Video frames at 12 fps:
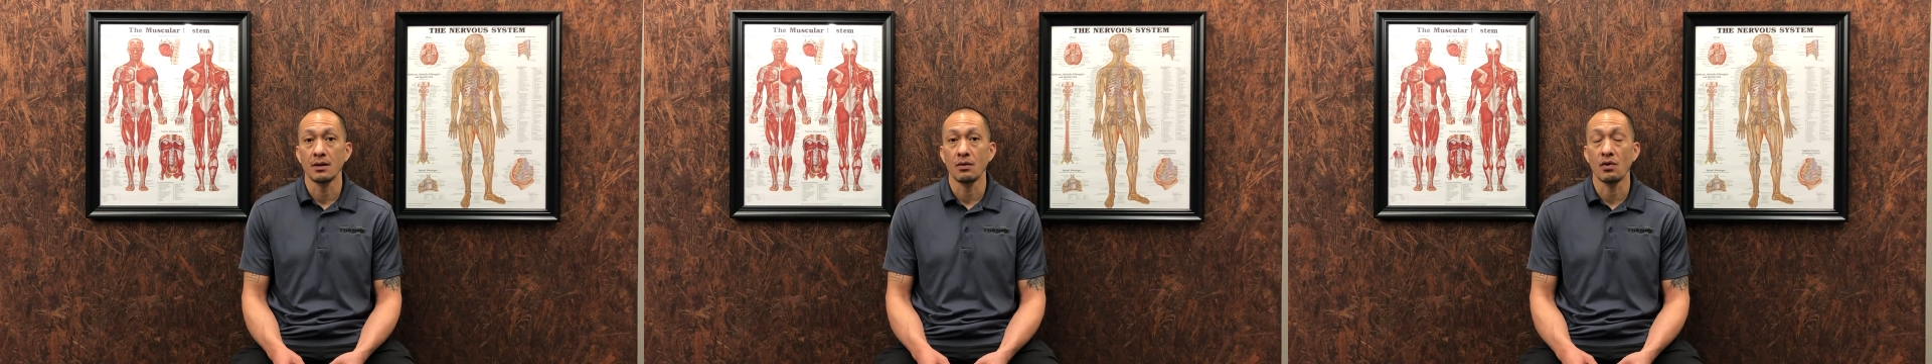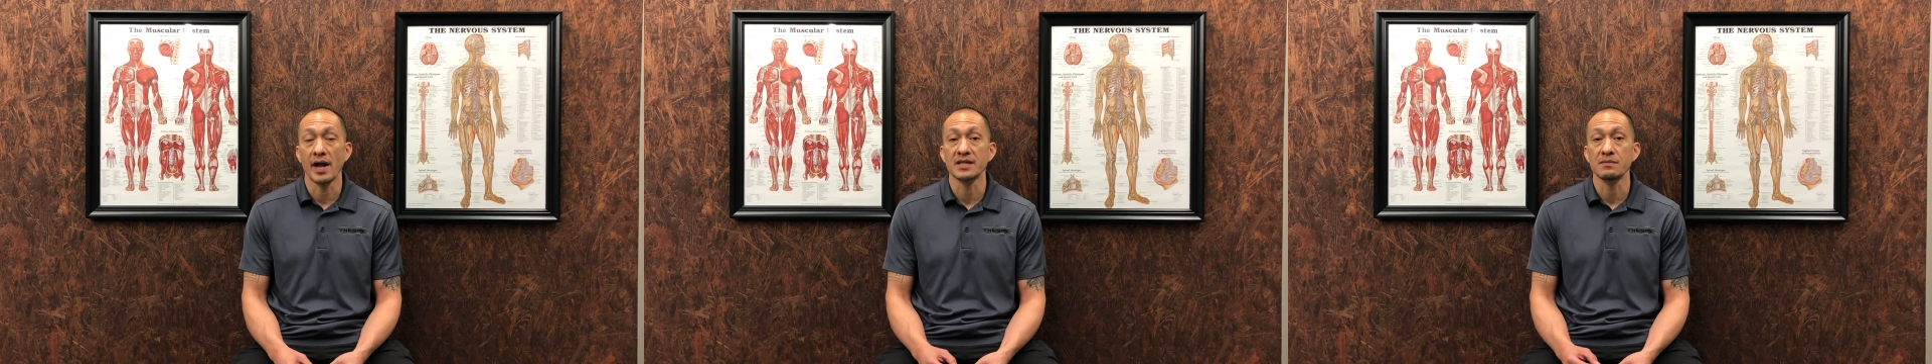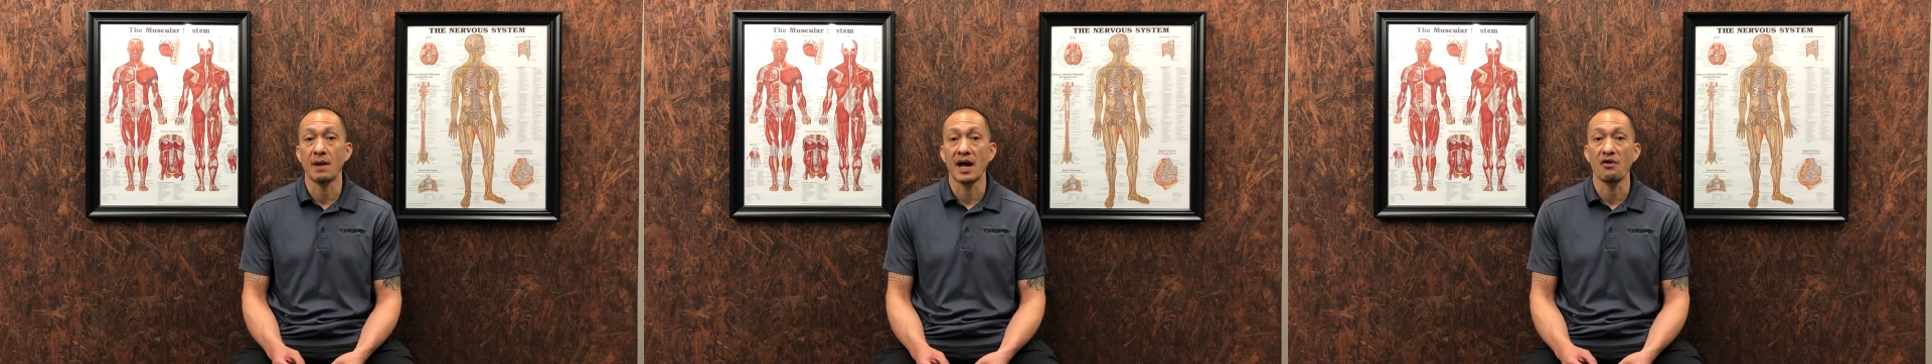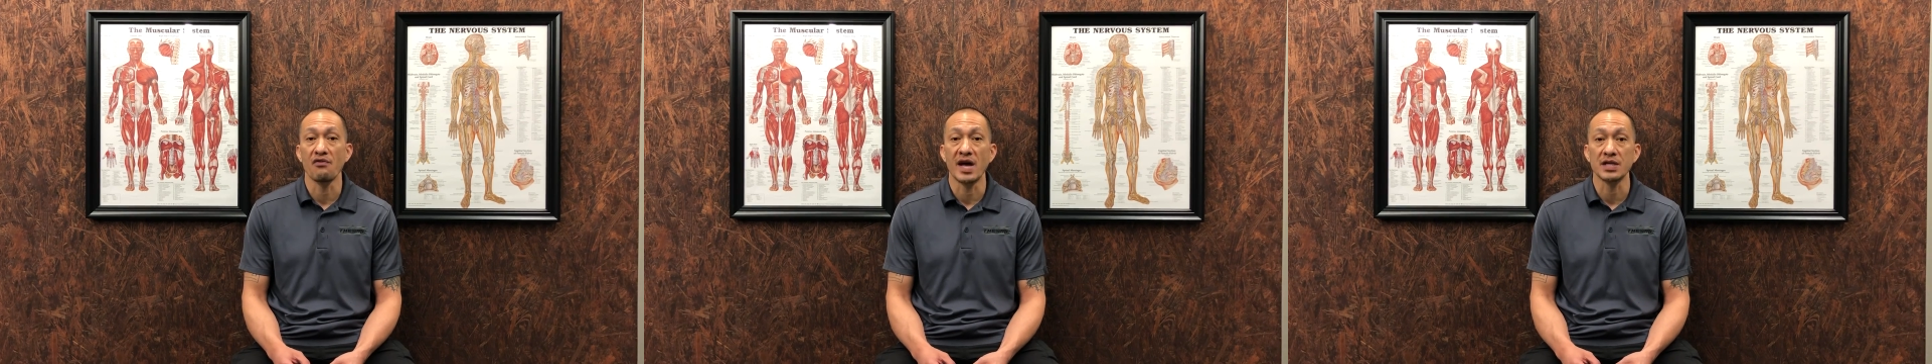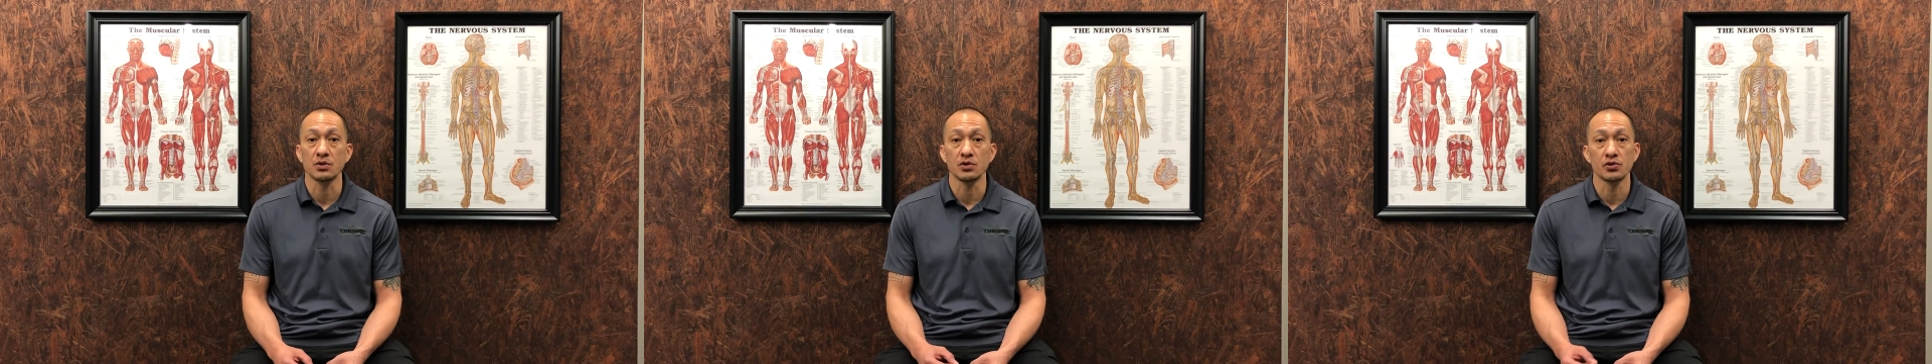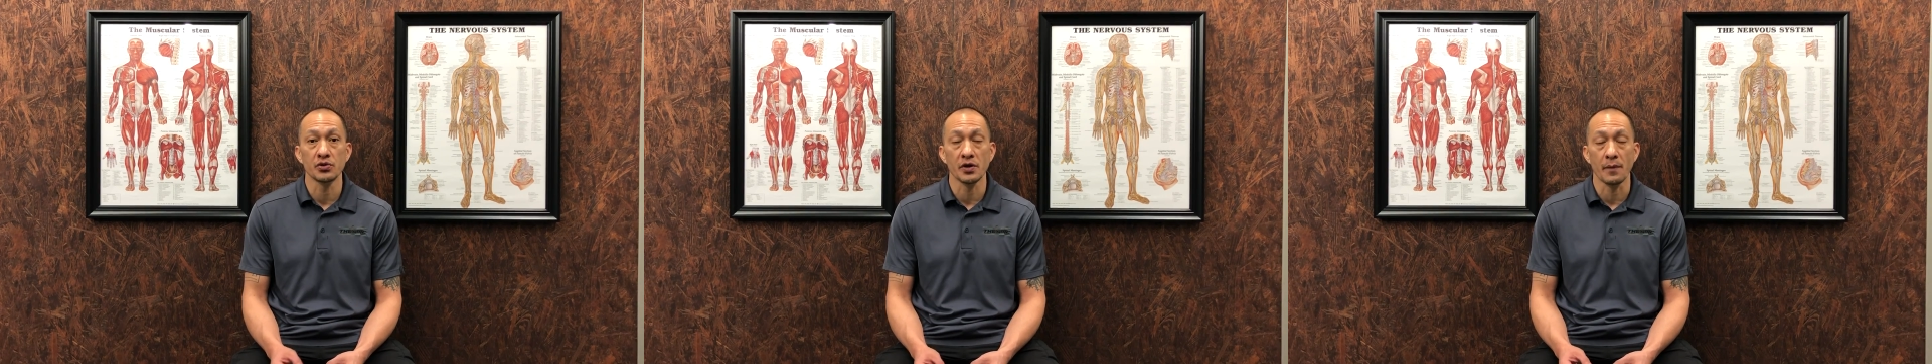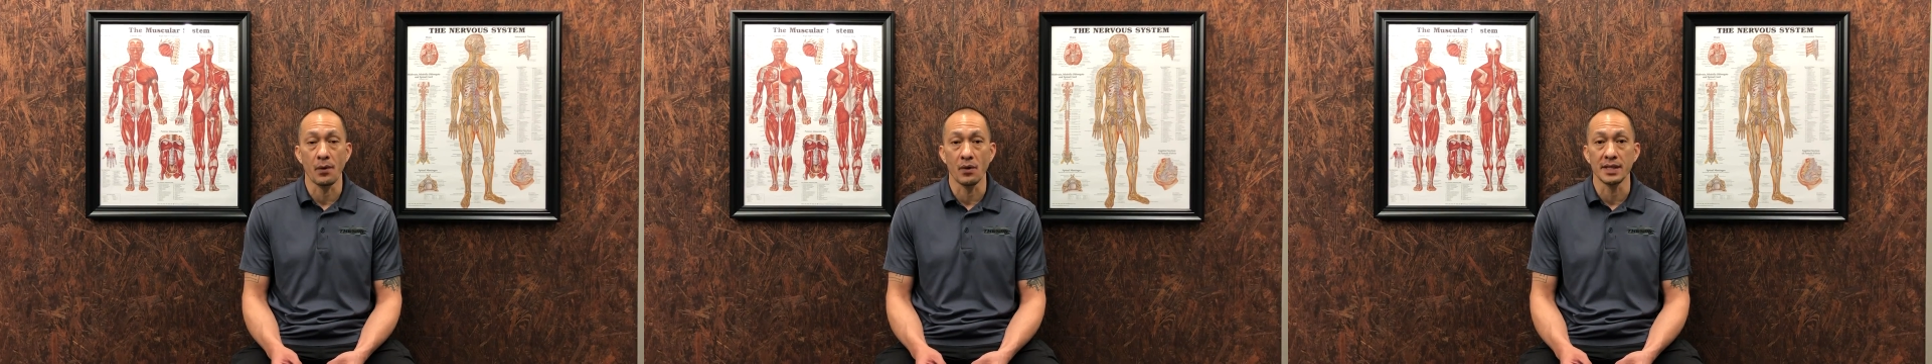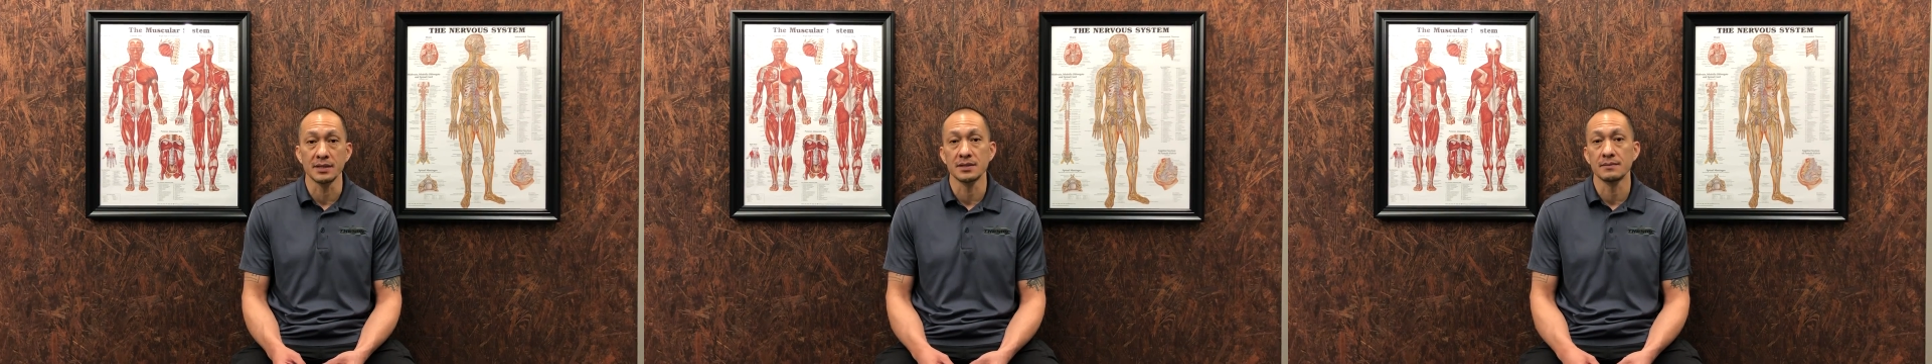or has myofascial trigger
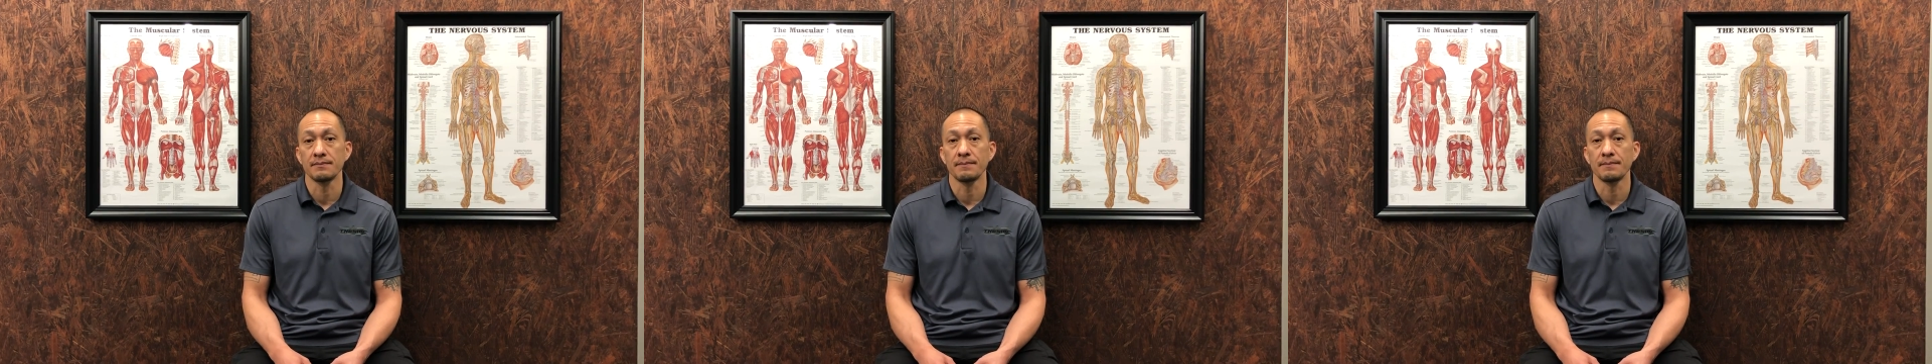points.